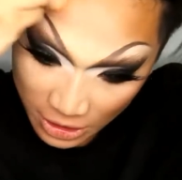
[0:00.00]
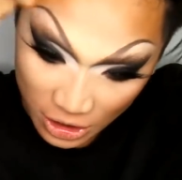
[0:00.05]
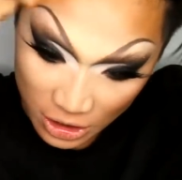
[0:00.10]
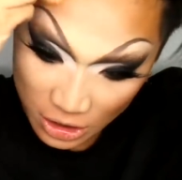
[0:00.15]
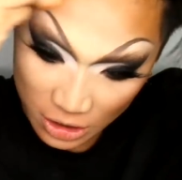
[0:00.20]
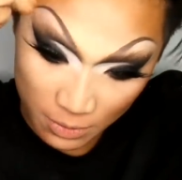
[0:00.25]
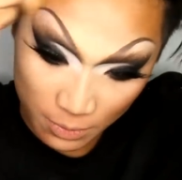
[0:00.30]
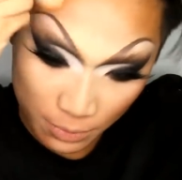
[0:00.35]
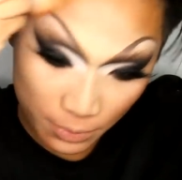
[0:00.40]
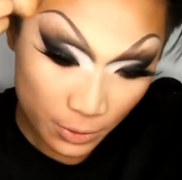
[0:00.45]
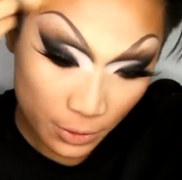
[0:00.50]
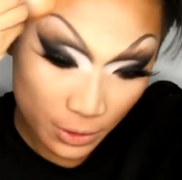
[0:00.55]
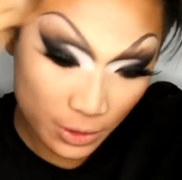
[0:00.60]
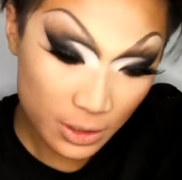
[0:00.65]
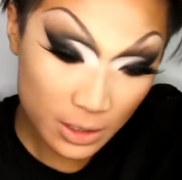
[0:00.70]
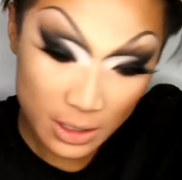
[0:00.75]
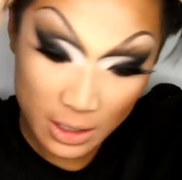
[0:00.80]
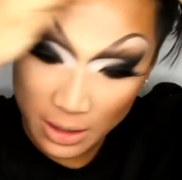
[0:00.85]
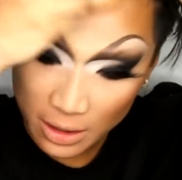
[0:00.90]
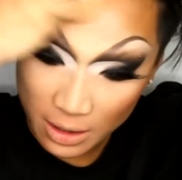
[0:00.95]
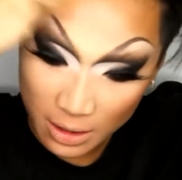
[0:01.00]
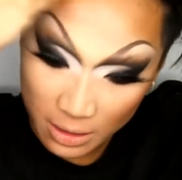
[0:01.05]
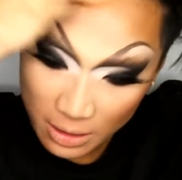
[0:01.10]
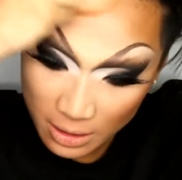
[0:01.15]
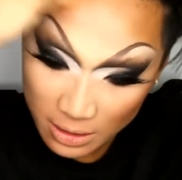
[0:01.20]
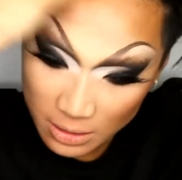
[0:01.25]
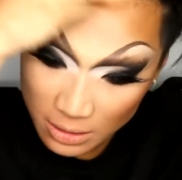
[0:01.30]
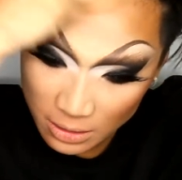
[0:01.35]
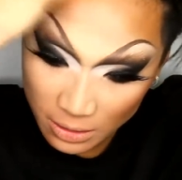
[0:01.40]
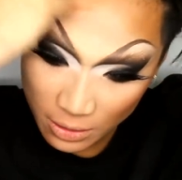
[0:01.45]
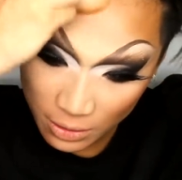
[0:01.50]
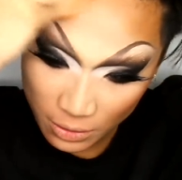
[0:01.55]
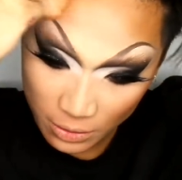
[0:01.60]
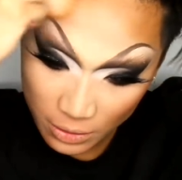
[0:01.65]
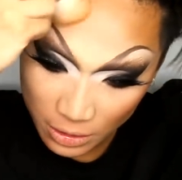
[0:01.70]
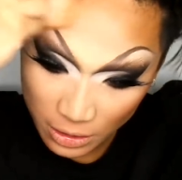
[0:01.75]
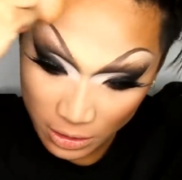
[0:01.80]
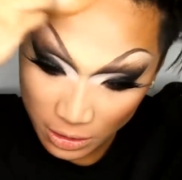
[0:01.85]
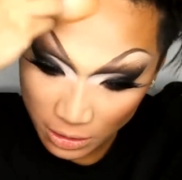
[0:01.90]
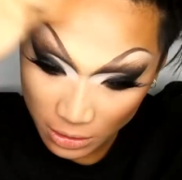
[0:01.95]
ginger boys. I think they're so
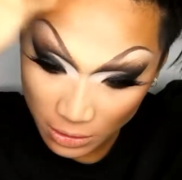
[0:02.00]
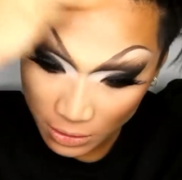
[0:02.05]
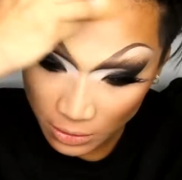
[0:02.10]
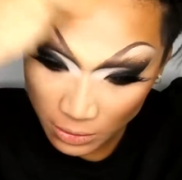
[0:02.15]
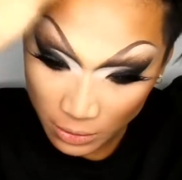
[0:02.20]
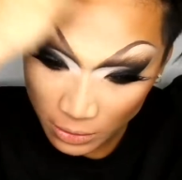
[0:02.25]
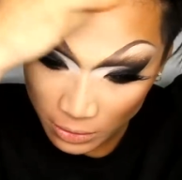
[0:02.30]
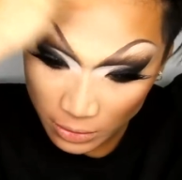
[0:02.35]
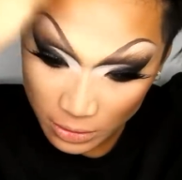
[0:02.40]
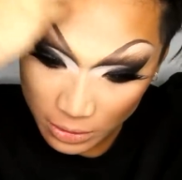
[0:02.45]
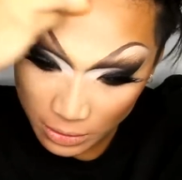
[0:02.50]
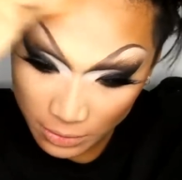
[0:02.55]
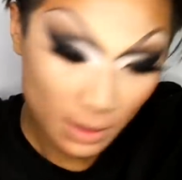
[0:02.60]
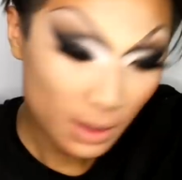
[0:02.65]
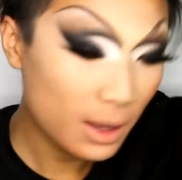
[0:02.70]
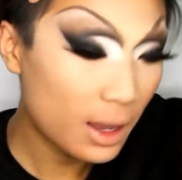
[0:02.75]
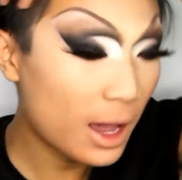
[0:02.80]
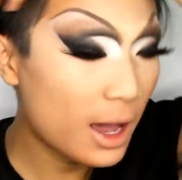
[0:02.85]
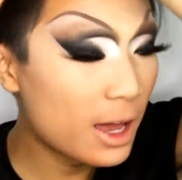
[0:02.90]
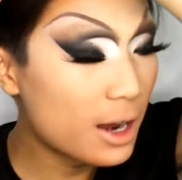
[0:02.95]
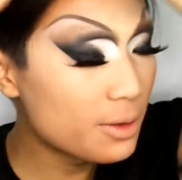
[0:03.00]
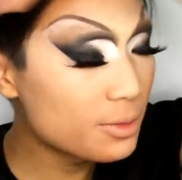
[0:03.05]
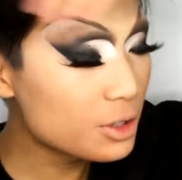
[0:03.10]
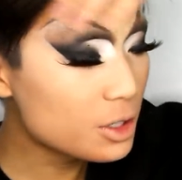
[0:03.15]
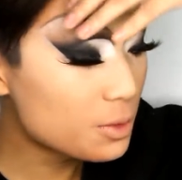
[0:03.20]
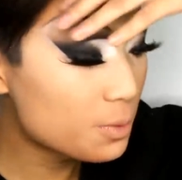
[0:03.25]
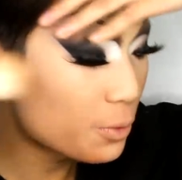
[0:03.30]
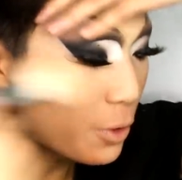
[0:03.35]
cute. And I'm just